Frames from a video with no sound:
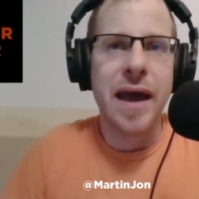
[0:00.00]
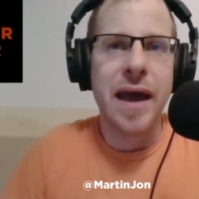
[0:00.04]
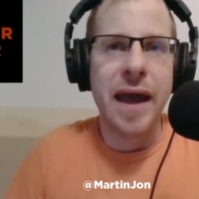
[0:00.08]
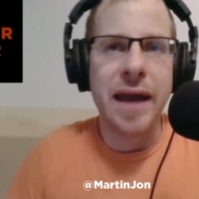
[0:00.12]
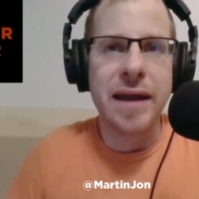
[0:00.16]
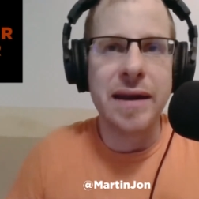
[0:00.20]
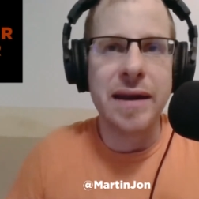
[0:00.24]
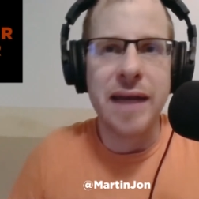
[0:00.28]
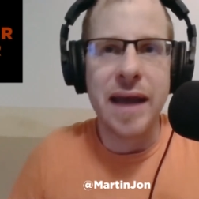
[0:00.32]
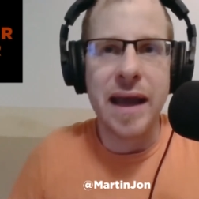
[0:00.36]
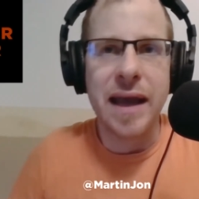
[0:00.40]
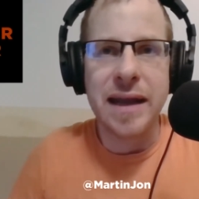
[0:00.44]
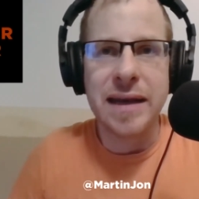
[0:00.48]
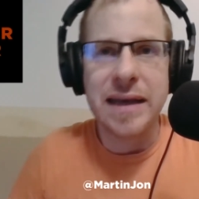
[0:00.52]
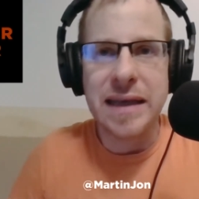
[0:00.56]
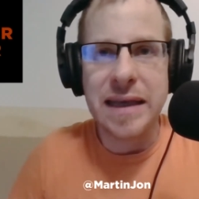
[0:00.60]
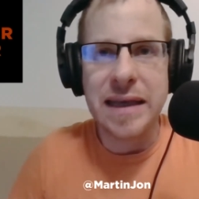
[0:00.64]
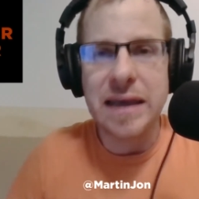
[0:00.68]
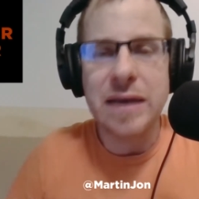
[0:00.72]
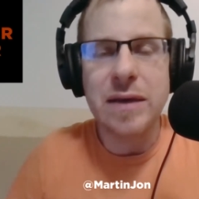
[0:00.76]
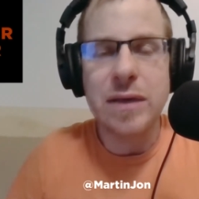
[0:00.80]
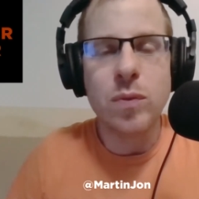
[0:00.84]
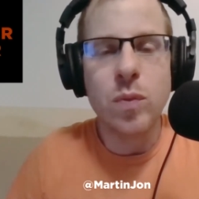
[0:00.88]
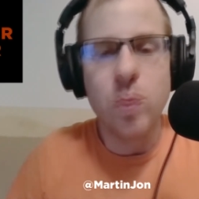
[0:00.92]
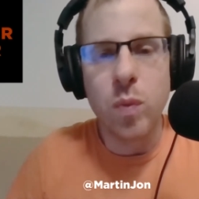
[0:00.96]
And
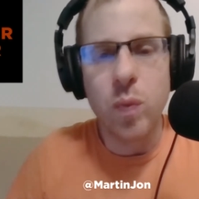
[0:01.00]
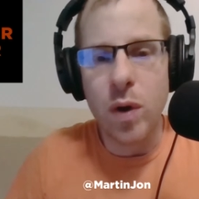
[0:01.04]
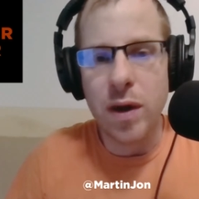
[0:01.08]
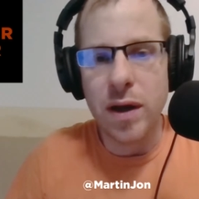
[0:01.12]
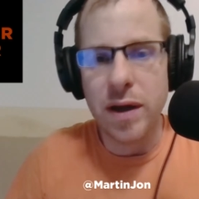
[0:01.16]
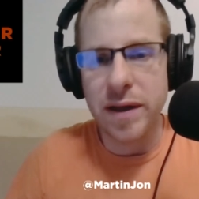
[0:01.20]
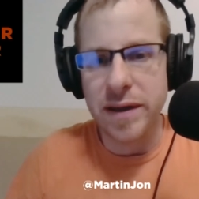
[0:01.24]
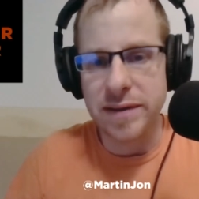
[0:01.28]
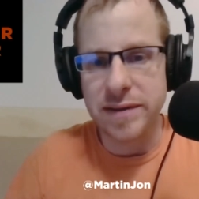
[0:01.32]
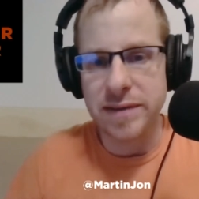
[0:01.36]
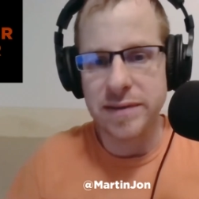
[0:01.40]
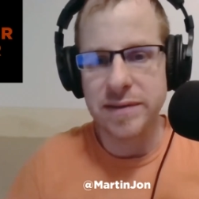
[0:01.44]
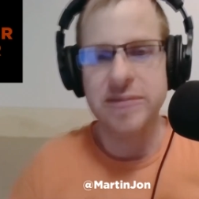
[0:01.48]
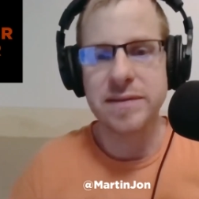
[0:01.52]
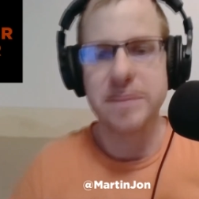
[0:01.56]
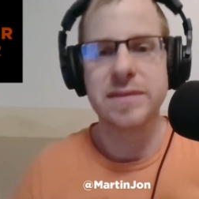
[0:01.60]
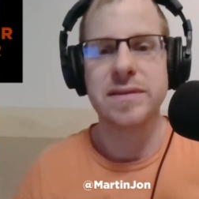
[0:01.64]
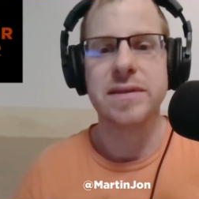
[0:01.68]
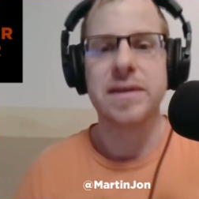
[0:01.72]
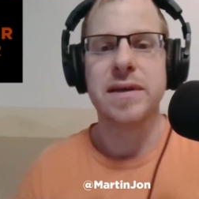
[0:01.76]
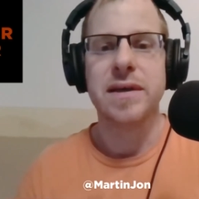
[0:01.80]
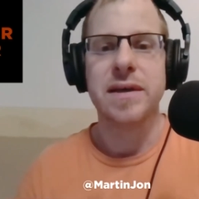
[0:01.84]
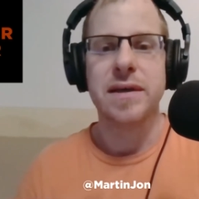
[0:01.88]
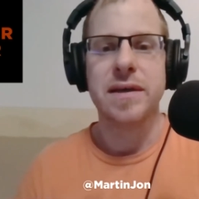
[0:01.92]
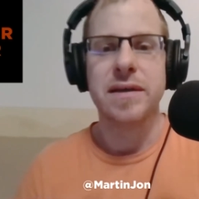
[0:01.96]
he was
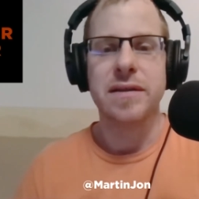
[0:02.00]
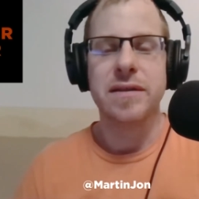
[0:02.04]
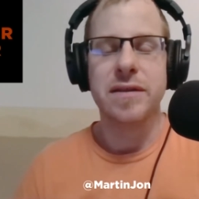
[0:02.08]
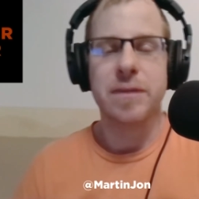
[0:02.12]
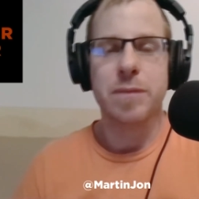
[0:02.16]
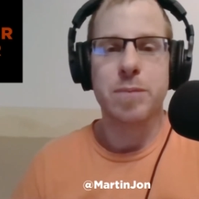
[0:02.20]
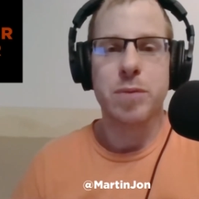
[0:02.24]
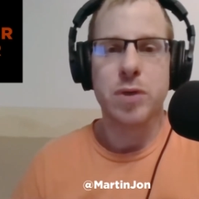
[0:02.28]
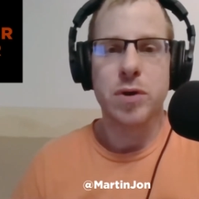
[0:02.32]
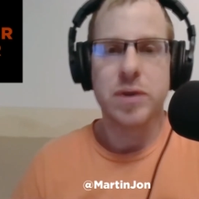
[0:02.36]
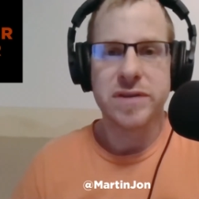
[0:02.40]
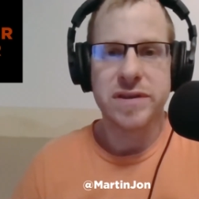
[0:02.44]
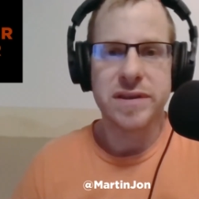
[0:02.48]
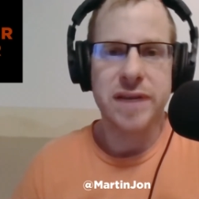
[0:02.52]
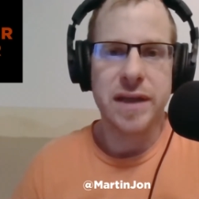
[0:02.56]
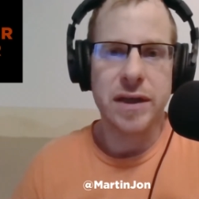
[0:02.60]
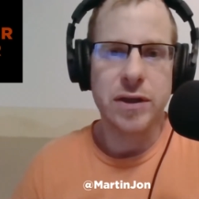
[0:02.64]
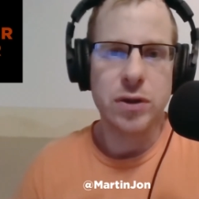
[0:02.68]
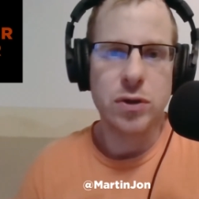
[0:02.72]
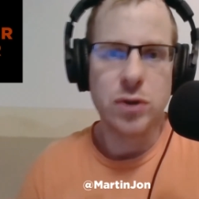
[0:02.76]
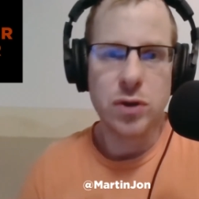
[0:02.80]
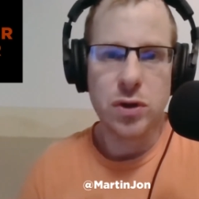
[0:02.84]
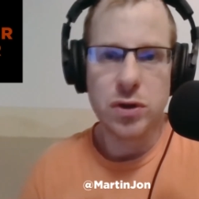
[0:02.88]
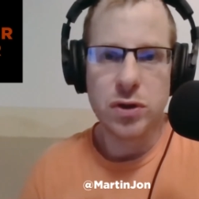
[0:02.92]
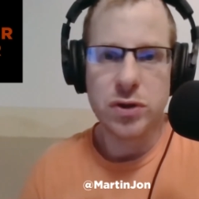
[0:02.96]
the person
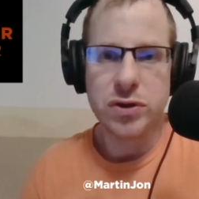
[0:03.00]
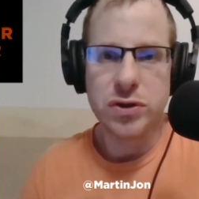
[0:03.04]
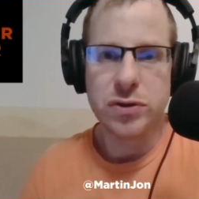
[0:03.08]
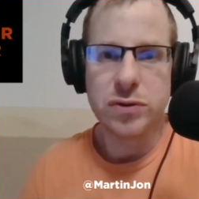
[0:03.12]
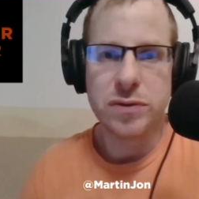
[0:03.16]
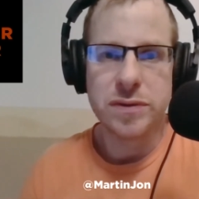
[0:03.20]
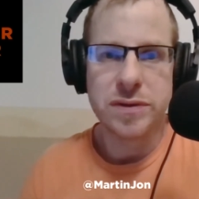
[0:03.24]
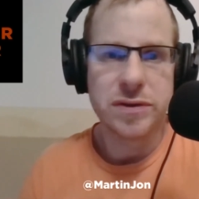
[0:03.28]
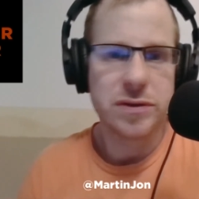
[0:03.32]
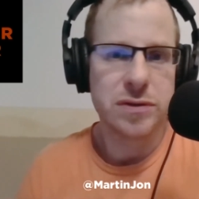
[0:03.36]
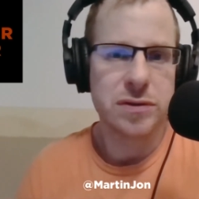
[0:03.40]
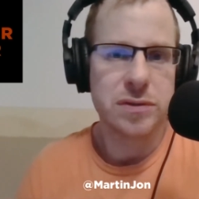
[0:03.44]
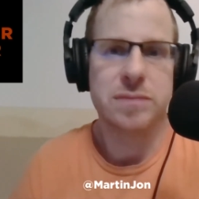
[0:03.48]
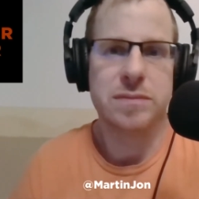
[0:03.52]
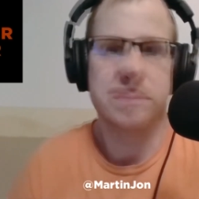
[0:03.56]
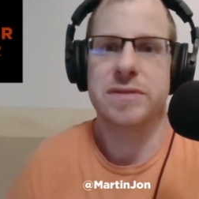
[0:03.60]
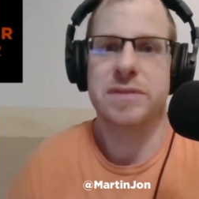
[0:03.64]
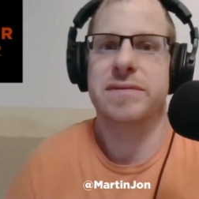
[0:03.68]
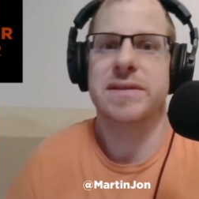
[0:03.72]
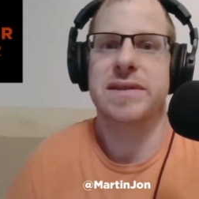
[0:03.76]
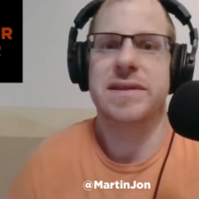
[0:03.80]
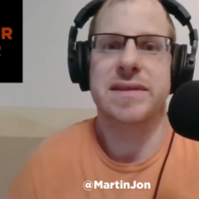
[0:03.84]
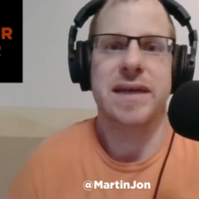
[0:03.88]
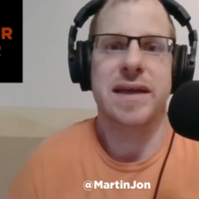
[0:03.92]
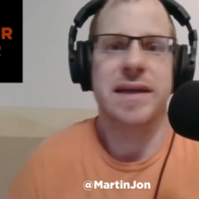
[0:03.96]
that you look to in terms
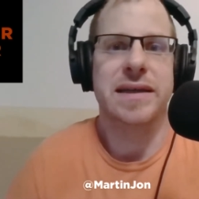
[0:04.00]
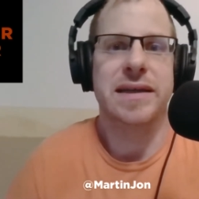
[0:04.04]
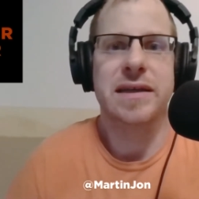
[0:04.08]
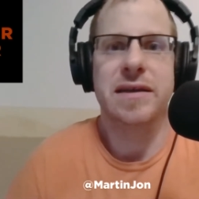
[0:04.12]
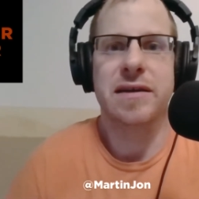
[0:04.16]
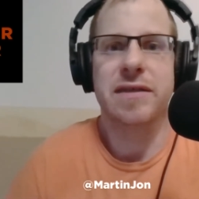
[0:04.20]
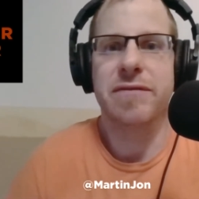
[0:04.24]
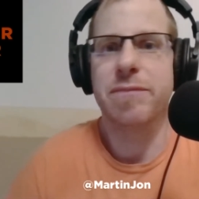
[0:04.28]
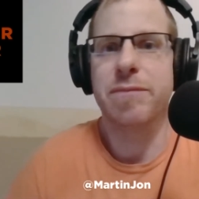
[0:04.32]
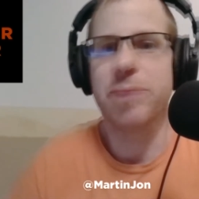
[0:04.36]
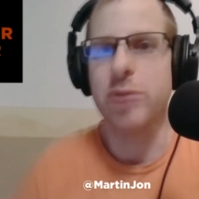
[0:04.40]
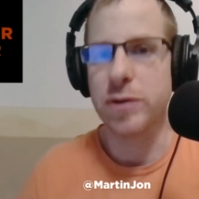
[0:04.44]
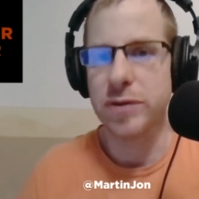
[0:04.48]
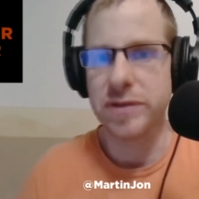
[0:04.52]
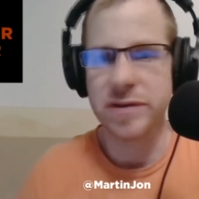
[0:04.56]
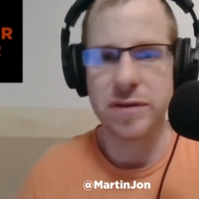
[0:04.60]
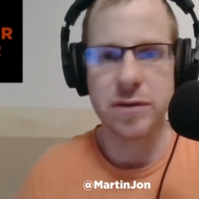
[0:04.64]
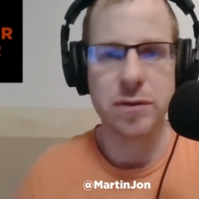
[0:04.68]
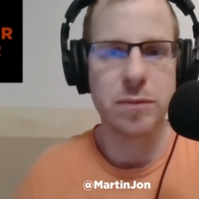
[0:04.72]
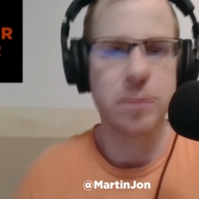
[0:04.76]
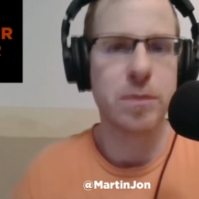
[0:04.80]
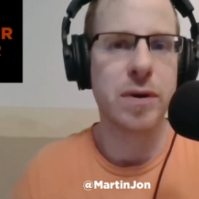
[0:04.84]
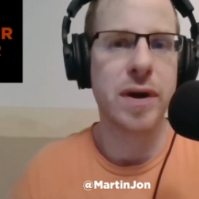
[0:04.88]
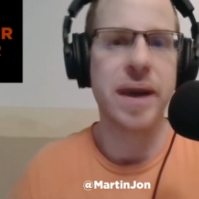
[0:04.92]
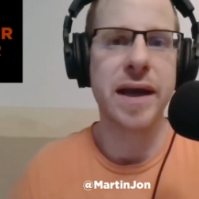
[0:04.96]
of this idea of
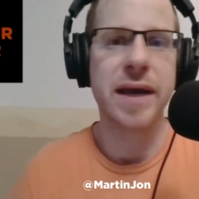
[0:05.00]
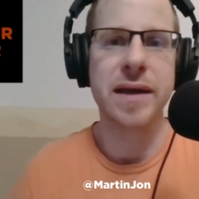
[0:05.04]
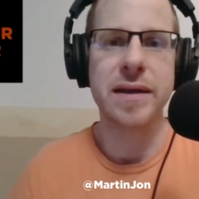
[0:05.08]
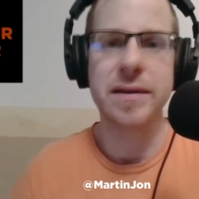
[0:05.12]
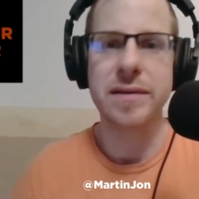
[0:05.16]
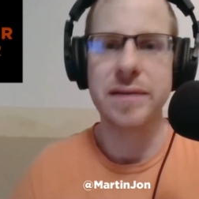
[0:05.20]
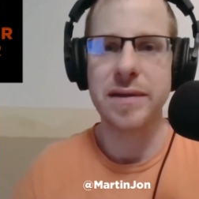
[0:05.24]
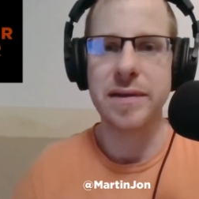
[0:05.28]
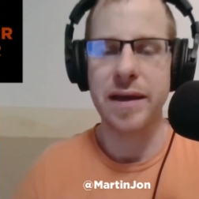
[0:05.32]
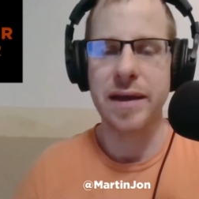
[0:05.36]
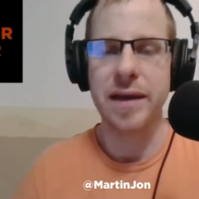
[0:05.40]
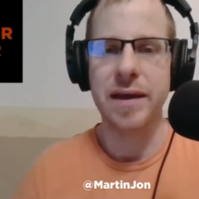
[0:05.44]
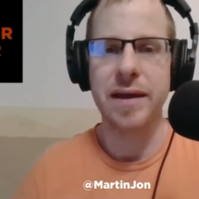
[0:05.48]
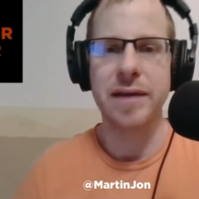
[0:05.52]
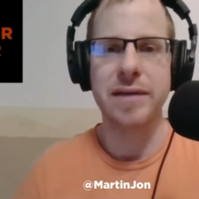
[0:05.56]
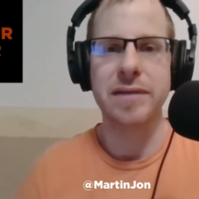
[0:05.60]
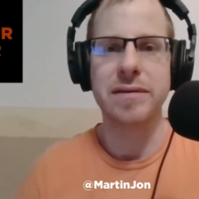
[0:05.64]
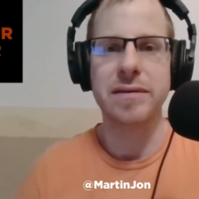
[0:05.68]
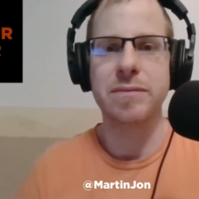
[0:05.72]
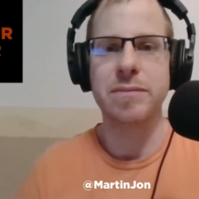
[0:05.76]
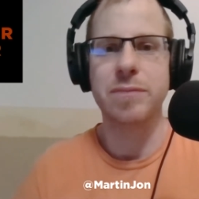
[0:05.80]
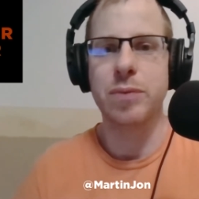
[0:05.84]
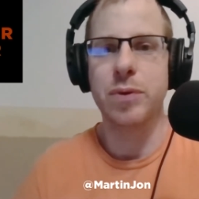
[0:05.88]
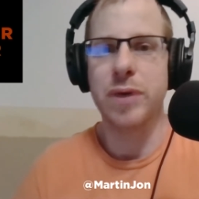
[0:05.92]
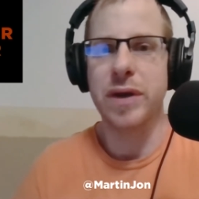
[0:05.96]
personal brand
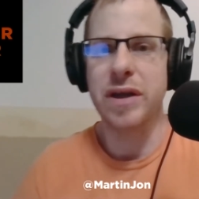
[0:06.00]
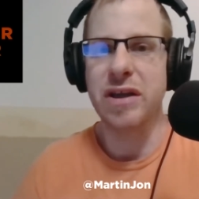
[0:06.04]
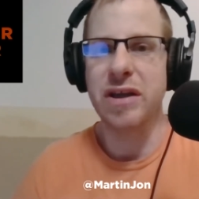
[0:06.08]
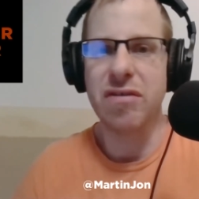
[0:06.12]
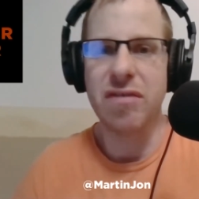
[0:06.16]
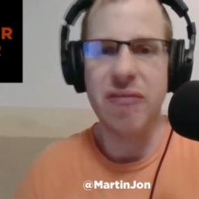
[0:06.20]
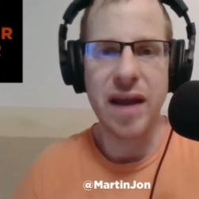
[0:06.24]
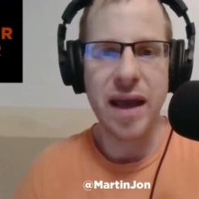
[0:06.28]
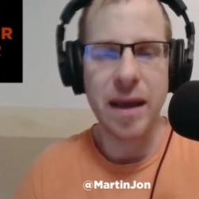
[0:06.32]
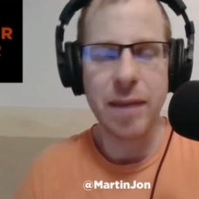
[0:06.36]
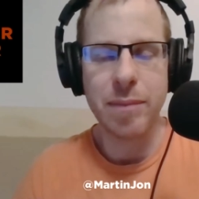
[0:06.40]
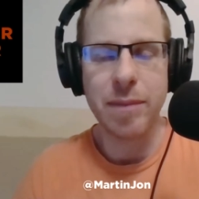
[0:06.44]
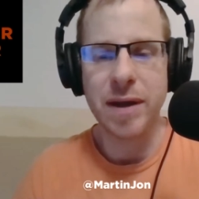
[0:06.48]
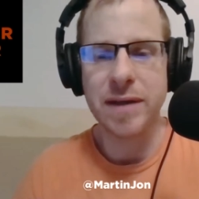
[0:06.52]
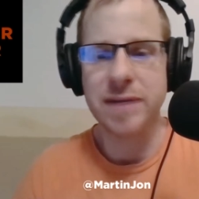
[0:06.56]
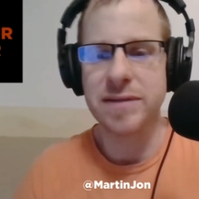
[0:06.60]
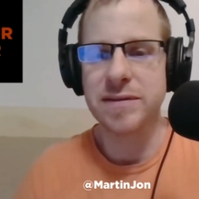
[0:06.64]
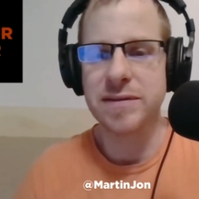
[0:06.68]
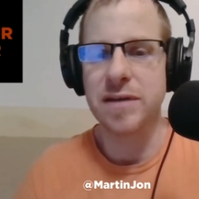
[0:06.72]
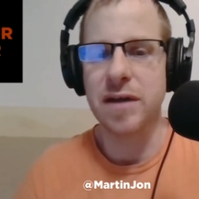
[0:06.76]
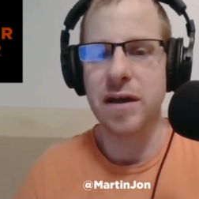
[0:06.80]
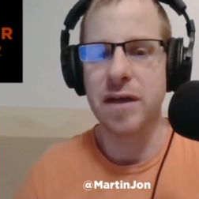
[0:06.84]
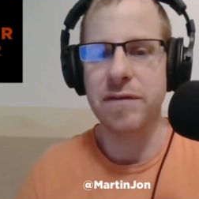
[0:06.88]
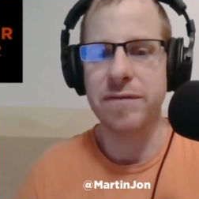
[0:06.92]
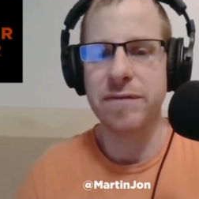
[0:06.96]
and putting your name on
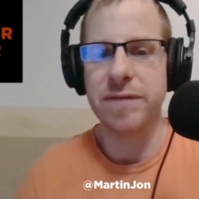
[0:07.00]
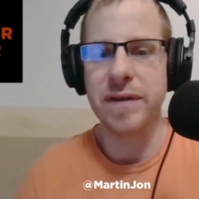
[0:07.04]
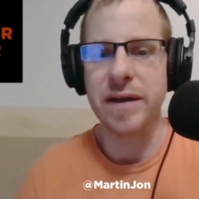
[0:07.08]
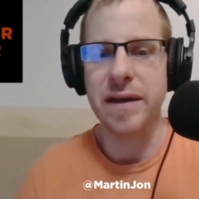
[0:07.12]
stuff.